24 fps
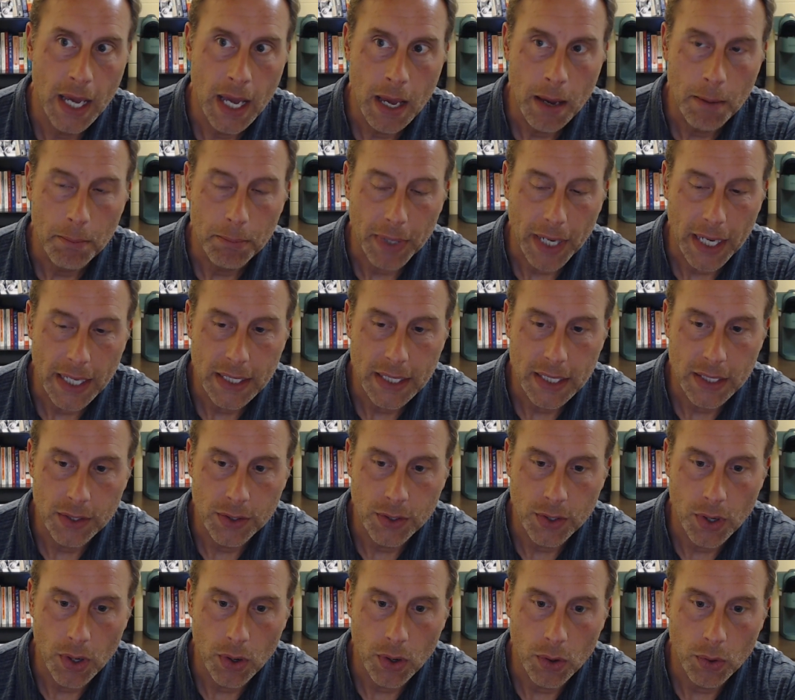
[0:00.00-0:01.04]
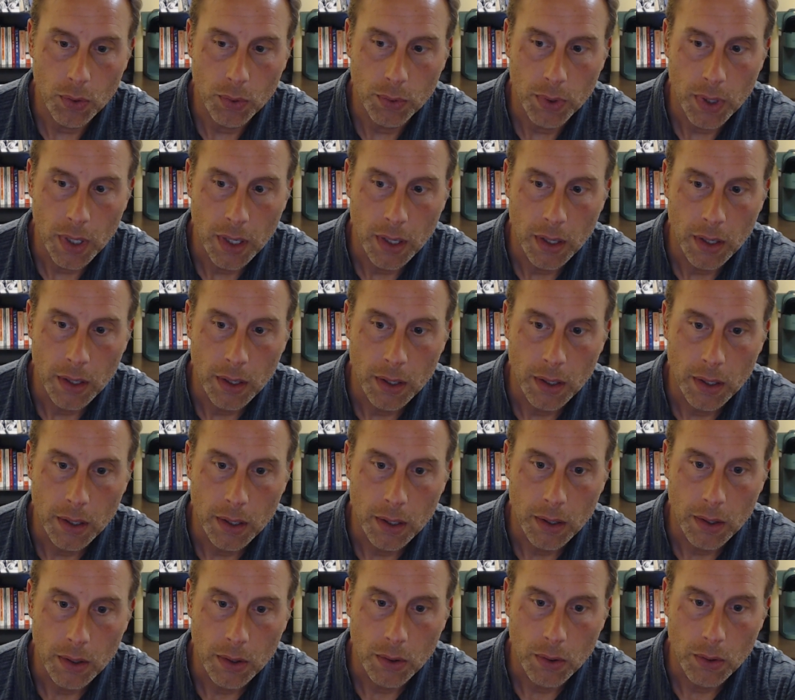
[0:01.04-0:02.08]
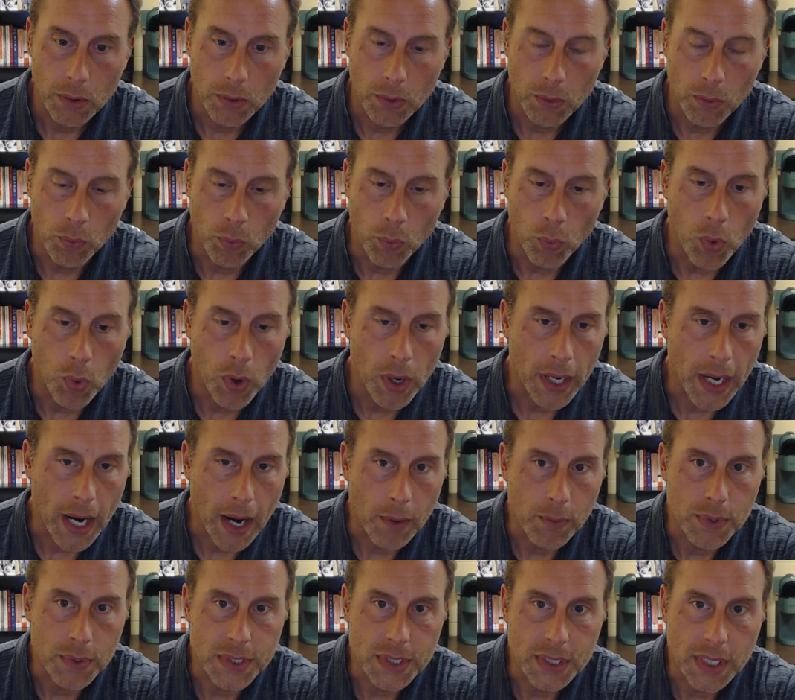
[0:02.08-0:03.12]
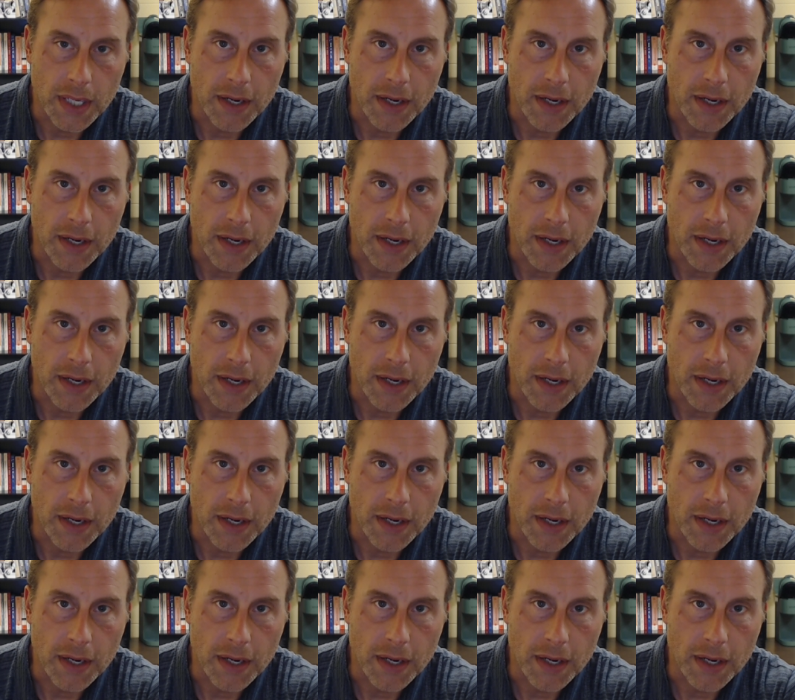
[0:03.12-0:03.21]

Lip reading: but I didn't know what I was going to